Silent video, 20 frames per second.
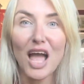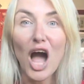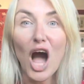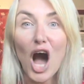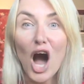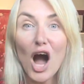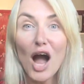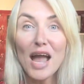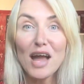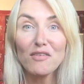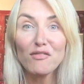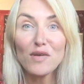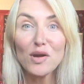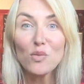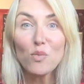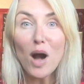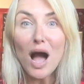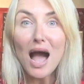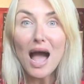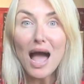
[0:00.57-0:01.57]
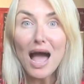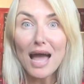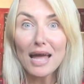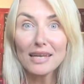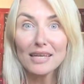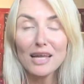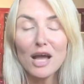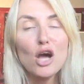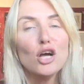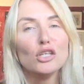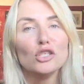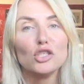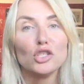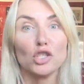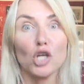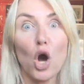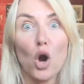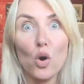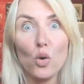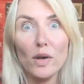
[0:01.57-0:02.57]
Hi everyone!
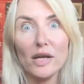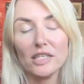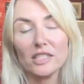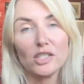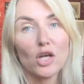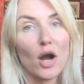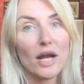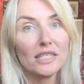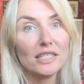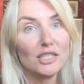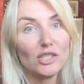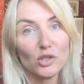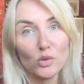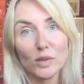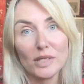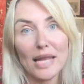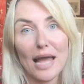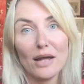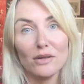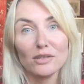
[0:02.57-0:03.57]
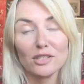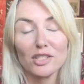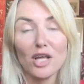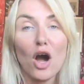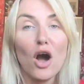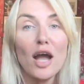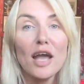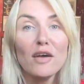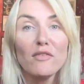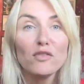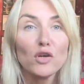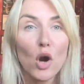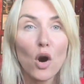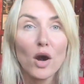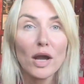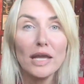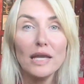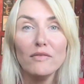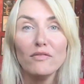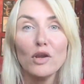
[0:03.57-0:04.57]
So excited to announce that I have
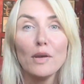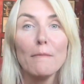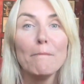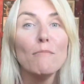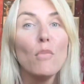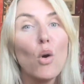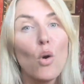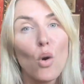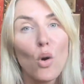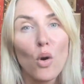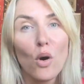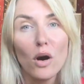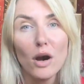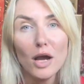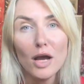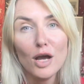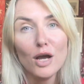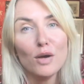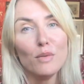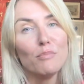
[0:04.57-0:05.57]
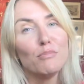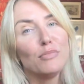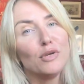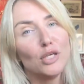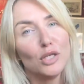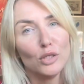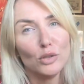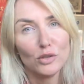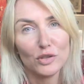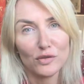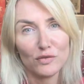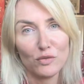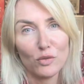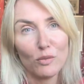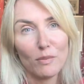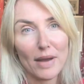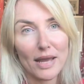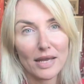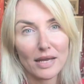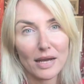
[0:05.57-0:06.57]
got even more beautiful
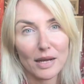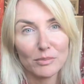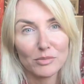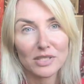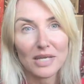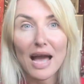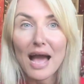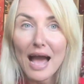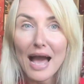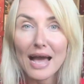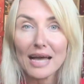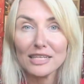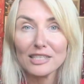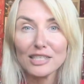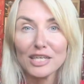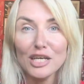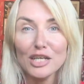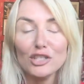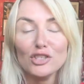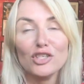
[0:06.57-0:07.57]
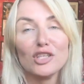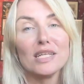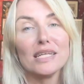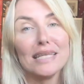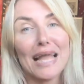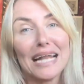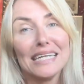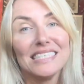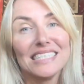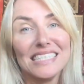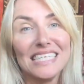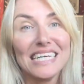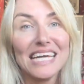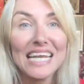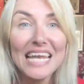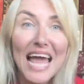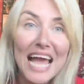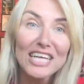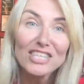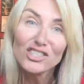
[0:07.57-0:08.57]
makeup to add to the Nancy
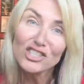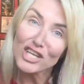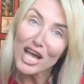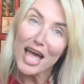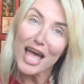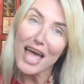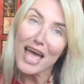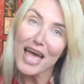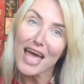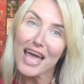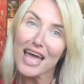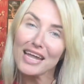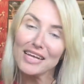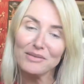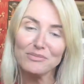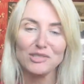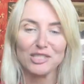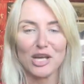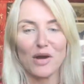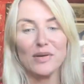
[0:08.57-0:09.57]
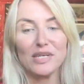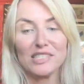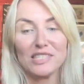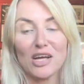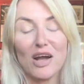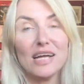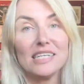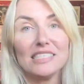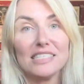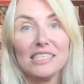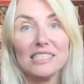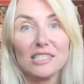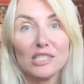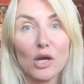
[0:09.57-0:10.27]
collection. So excited.